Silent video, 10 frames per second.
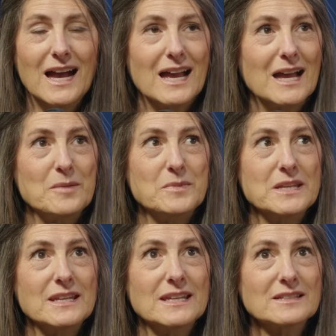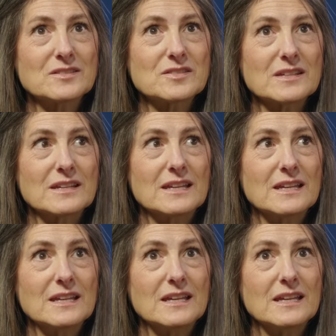I mean, it's
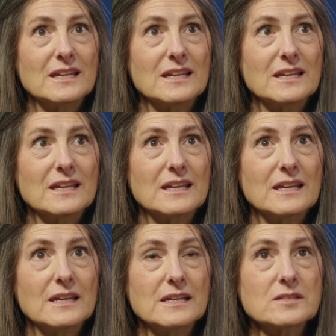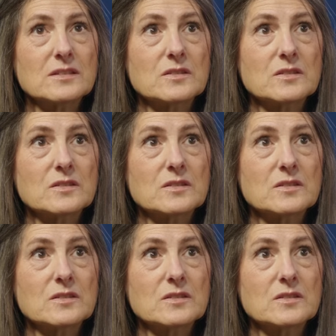a